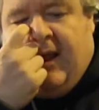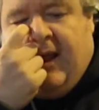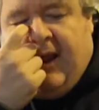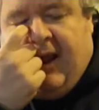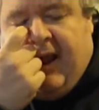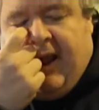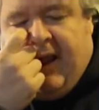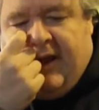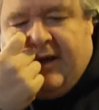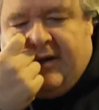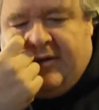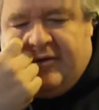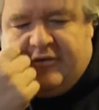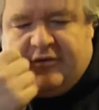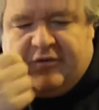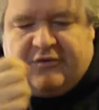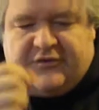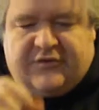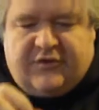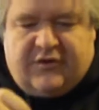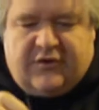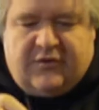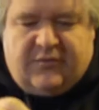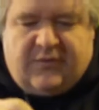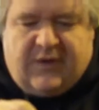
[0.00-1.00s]
And there's a
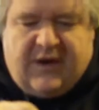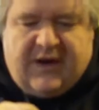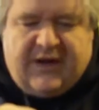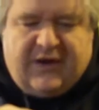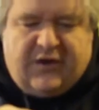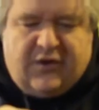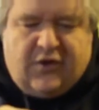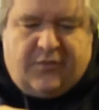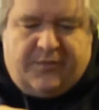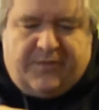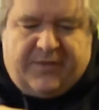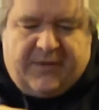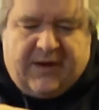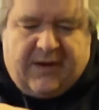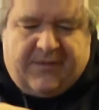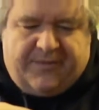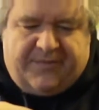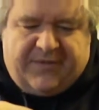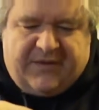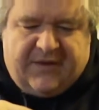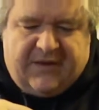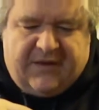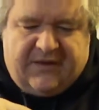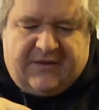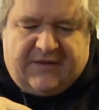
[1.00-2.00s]
certain way you open
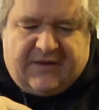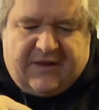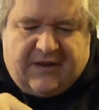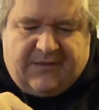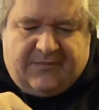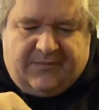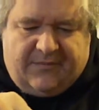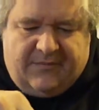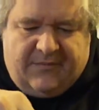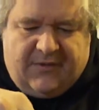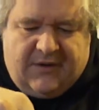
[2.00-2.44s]
up these up.